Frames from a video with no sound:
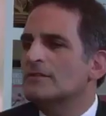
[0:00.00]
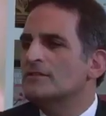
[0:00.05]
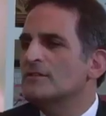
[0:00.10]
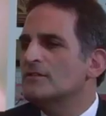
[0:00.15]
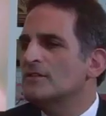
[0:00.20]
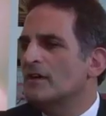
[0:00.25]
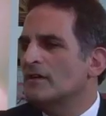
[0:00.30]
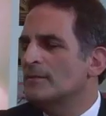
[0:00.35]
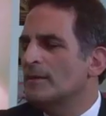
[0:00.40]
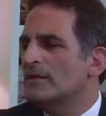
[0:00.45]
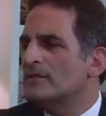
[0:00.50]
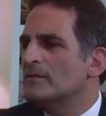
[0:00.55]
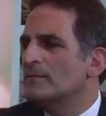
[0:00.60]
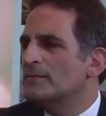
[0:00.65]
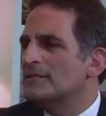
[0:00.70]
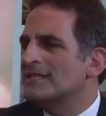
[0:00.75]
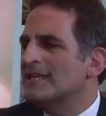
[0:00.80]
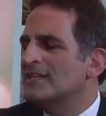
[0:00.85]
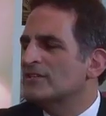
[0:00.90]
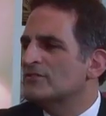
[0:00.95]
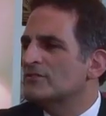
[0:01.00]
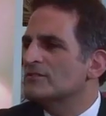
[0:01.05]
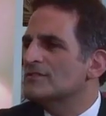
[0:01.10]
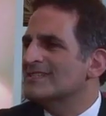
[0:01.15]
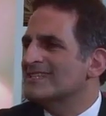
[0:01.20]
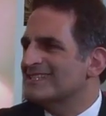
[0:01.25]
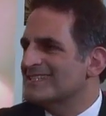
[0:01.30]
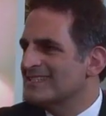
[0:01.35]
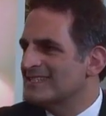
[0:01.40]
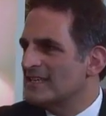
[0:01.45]
can you talk about the potential
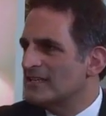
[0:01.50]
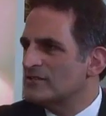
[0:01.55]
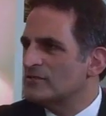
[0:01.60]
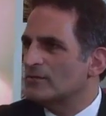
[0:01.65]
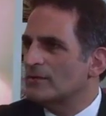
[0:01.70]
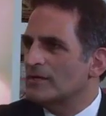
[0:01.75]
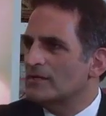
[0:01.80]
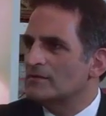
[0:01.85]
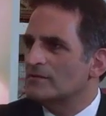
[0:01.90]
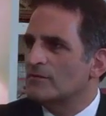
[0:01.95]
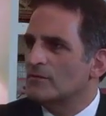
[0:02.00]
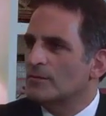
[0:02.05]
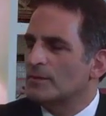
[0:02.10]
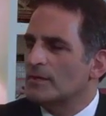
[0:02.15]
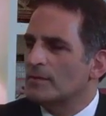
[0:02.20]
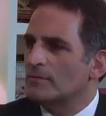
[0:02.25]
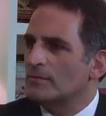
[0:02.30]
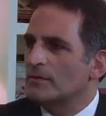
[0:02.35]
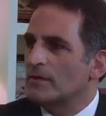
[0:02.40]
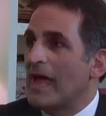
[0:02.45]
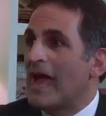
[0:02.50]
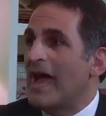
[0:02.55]
success rates for people